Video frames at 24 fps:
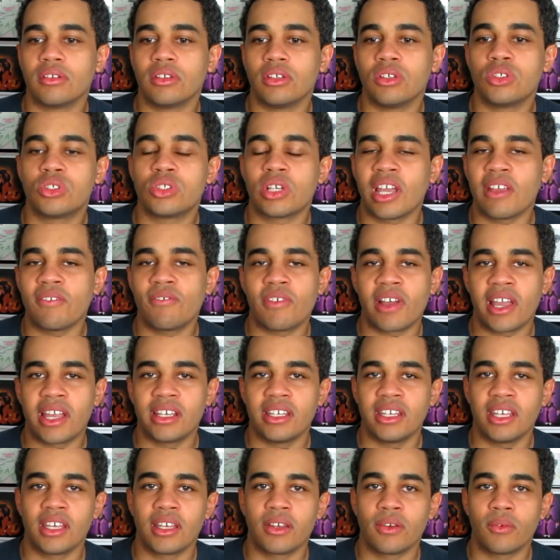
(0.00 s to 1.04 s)
you try
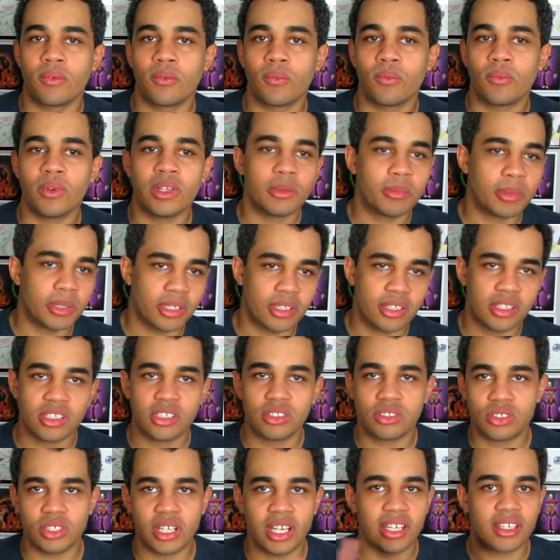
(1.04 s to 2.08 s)
finding Wilbur and
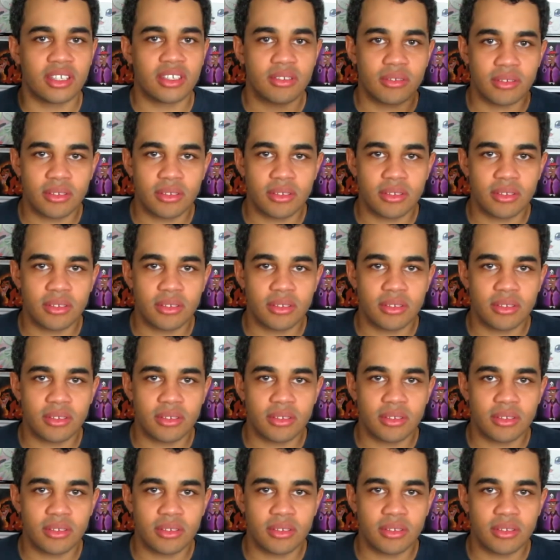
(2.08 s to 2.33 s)
you try